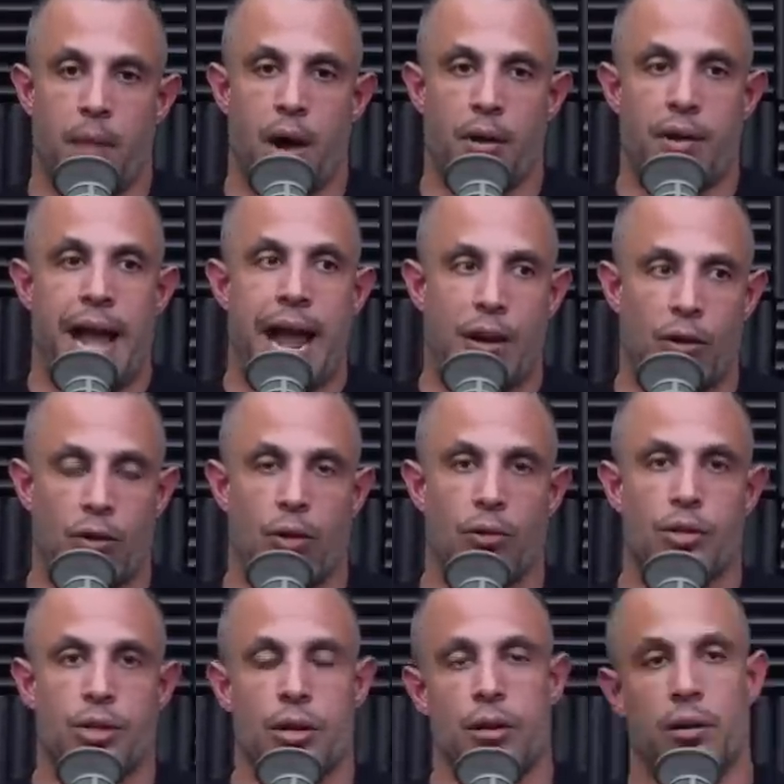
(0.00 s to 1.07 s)
modern
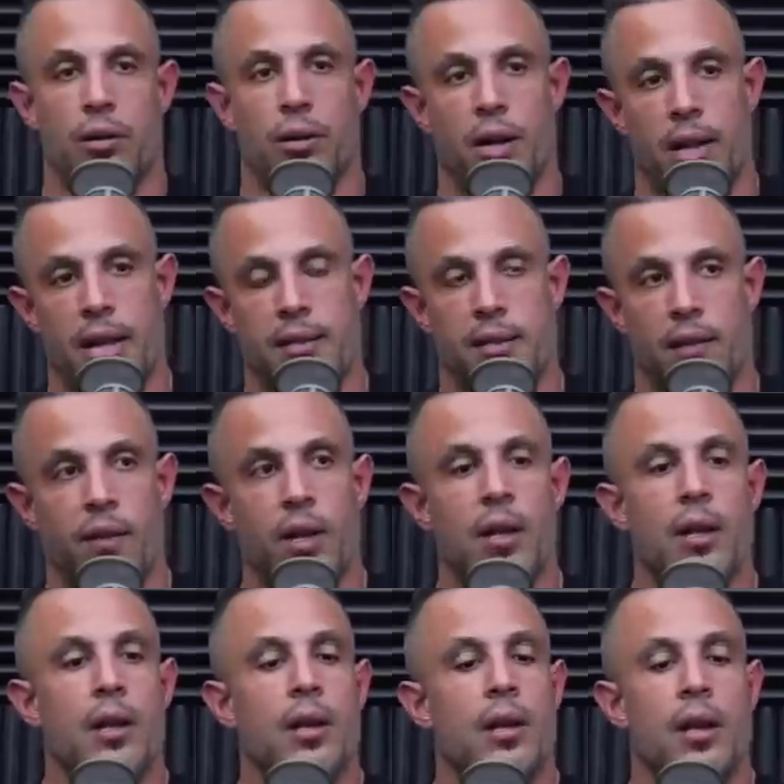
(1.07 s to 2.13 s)
agriculture, none of that stuff
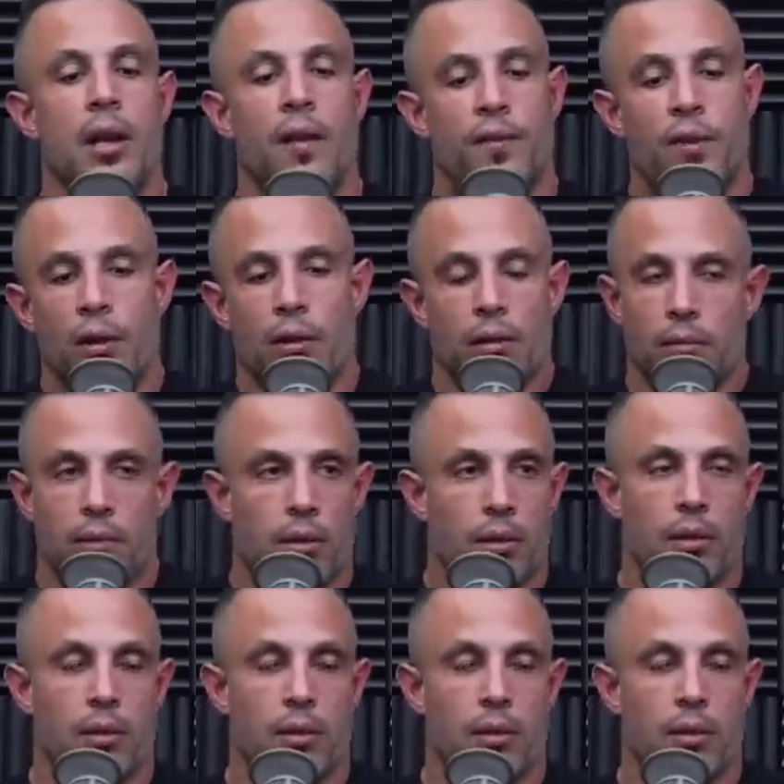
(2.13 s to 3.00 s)
if you're it's